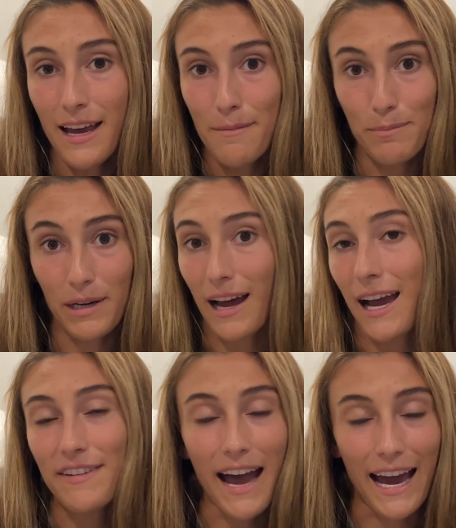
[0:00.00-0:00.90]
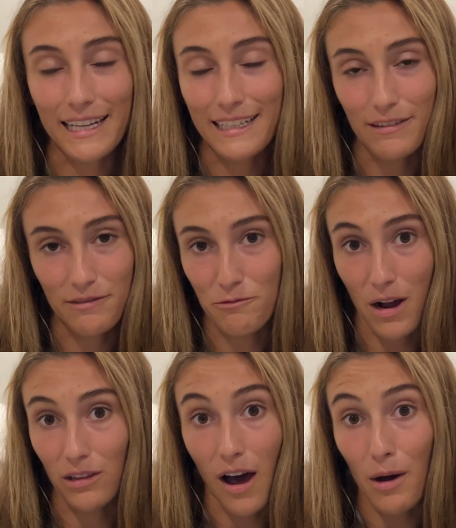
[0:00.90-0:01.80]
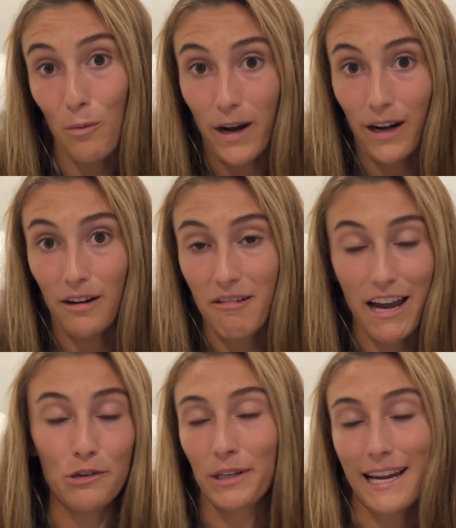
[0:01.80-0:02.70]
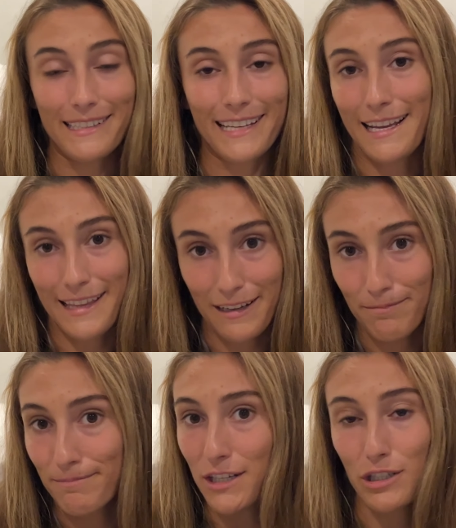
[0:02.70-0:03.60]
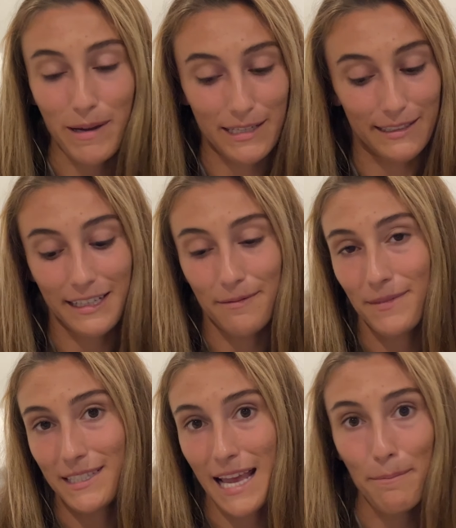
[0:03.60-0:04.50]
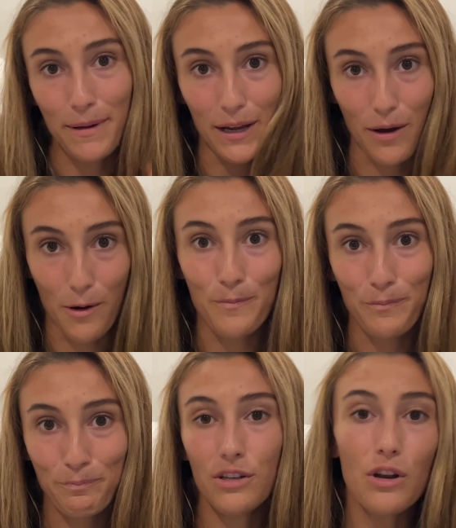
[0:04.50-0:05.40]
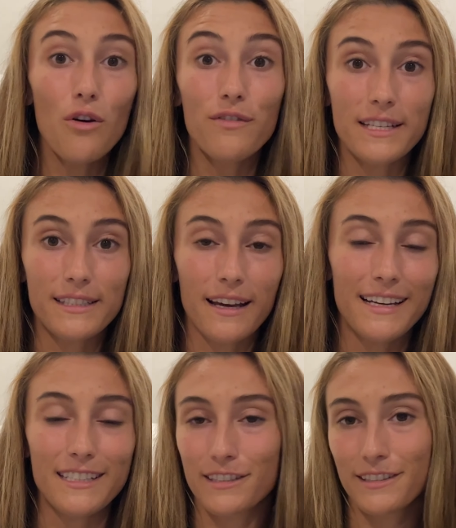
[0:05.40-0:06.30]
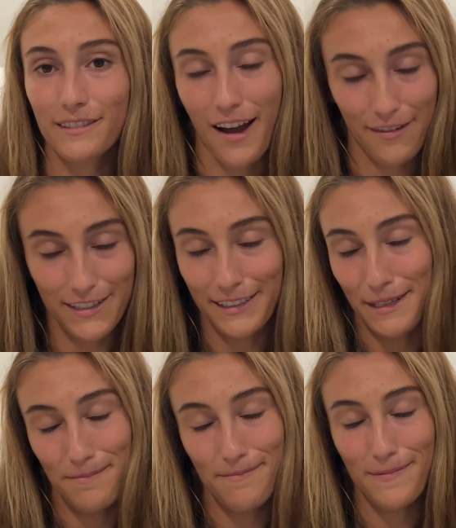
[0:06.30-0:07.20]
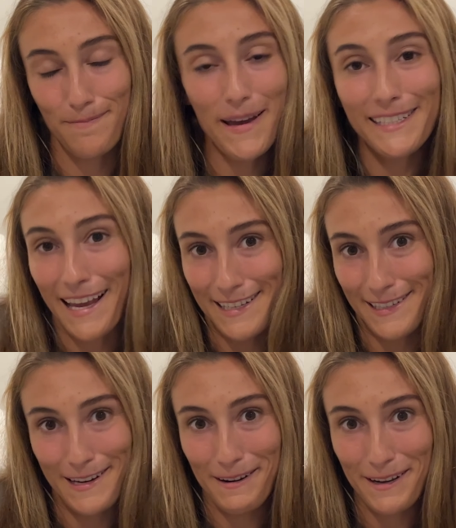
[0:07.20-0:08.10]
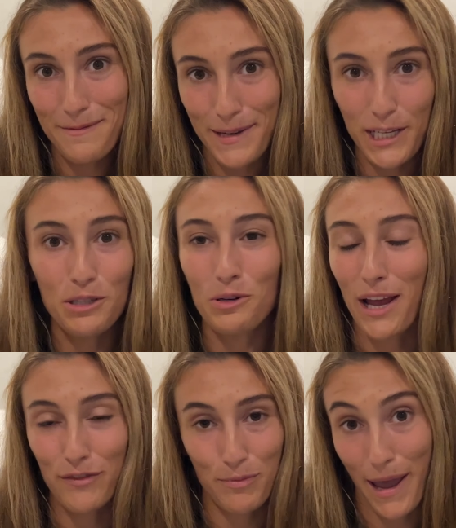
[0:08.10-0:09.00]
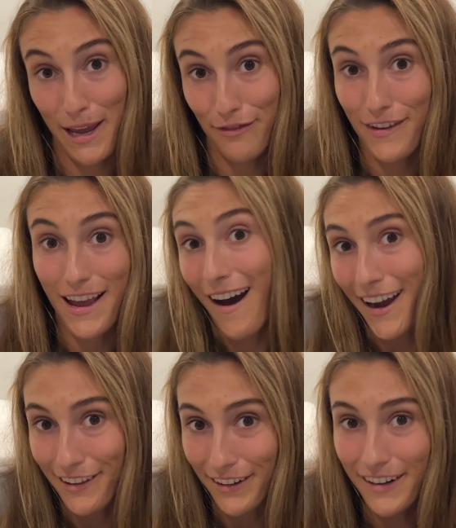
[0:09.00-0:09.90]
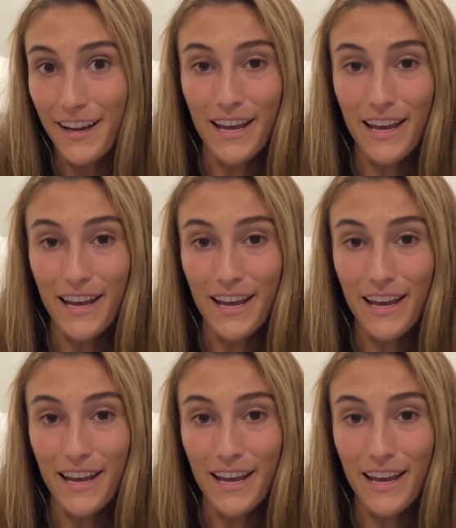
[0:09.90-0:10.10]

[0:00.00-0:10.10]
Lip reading: But I've had it a lot where I don't get asked anything. They just basically stamp and go. No visa is obviously best case scenario because you don't have to pay a fee either.